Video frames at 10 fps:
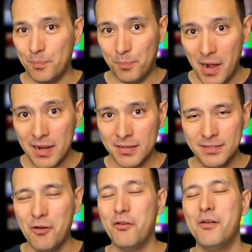
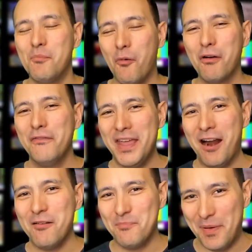more
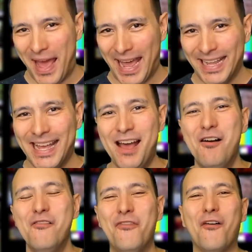VR bang
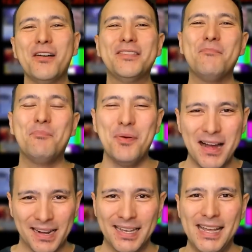for the
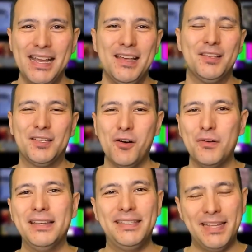buck.
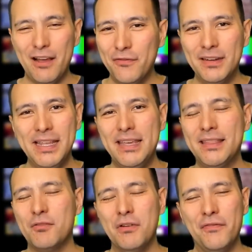So definitely
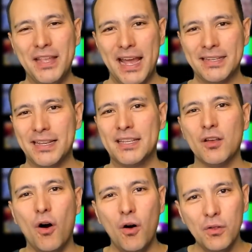the Rift S is
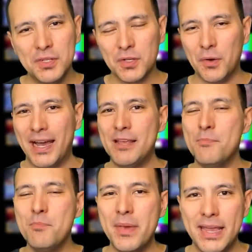also an
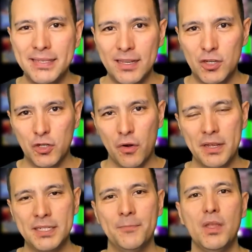amazing
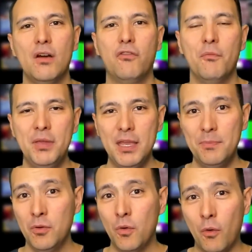choice for
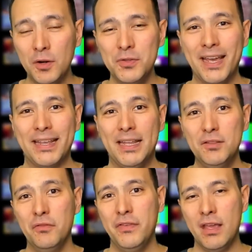people who want to get
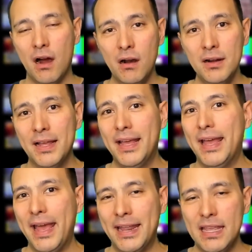into VR.
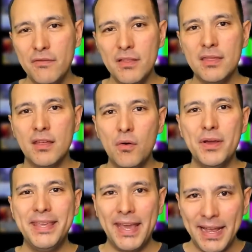And even though,
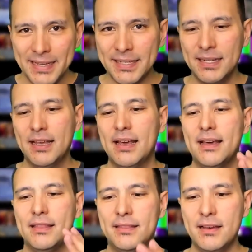yes,
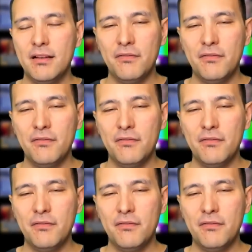the